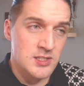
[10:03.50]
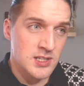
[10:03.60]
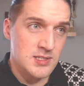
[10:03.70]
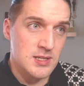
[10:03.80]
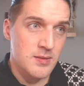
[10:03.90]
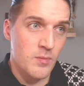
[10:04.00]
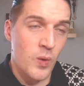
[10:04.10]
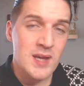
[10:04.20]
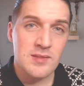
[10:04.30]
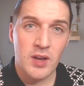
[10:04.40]
just
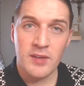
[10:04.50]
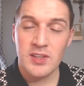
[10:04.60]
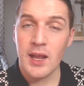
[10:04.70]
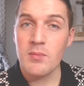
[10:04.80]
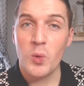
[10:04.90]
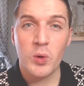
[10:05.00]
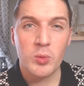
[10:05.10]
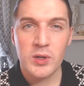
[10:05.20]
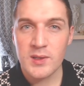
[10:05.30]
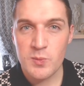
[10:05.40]
ways of life getting more and
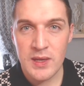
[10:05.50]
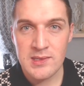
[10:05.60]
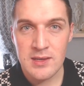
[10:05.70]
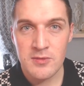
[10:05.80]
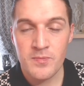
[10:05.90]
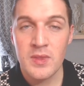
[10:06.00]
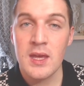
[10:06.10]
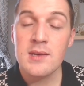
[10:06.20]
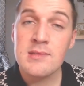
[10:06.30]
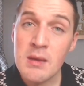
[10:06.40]
more expensive.
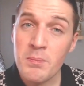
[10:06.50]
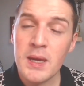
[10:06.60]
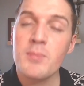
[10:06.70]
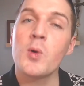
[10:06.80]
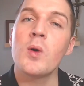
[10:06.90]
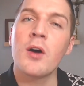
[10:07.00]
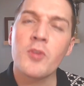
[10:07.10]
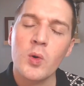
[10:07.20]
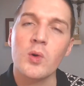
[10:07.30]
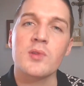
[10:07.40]
Some people,
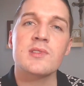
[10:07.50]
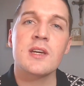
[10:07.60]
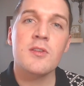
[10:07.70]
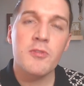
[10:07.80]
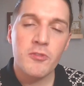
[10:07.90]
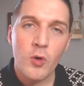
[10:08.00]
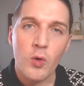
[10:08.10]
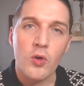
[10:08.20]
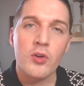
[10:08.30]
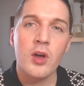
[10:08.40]
of course, can
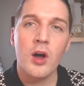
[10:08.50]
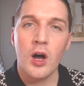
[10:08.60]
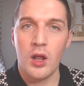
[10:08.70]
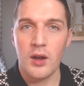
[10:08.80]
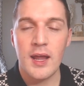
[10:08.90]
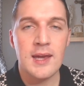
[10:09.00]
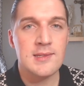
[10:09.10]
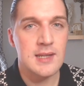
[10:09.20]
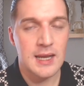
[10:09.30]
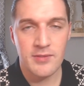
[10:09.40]
afford
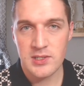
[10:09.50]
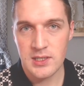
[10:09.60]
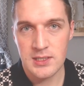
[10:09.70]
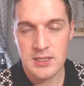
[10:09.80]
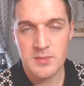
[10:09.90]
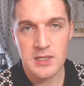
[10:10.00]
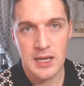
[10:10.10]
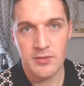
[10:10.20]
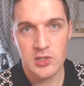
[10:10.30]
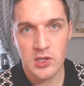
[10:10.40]
holidays and lavish items and
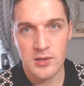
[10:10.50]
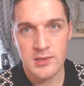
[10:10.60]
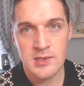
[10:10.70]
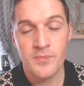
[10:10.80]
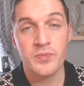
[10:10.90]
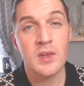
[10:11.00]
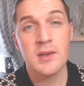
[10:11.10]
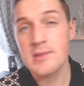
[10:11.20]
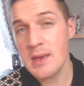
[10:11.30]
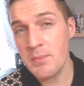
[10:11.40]
lavish goods.
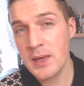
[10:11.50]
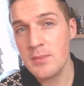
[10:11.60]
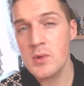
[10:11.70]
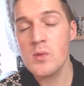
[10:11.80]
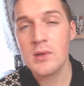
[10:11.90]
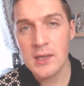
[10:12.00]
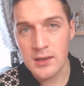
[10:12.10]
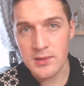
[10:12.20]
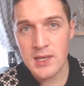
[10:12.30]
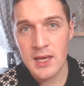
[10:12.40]
Some people
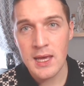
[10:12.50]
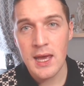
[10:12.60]
can't.